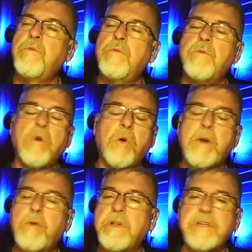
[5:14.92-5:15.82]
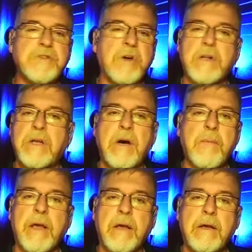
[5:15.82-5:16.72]
nobody really saw it
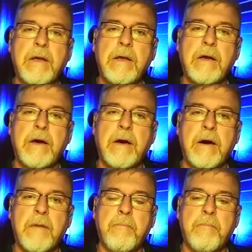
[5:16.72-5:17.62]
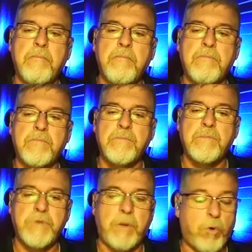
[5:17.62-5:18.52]
coming. Um,
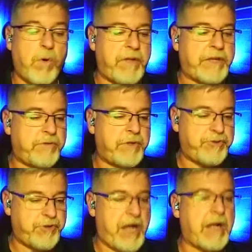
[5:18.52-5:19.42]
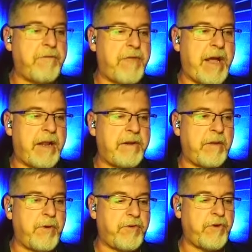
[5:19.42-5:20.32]
number one, that the shock of that, and
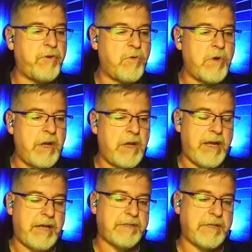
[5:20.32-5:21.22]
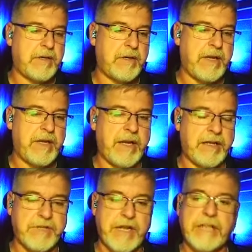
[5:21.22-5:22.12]
number two, as a
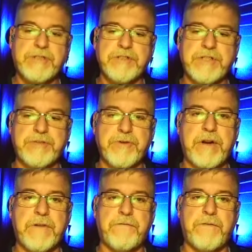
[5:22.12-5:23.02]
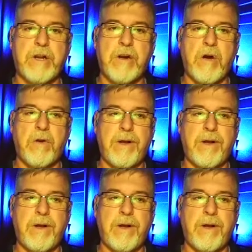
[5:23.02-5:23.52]
as an agency trying to figure out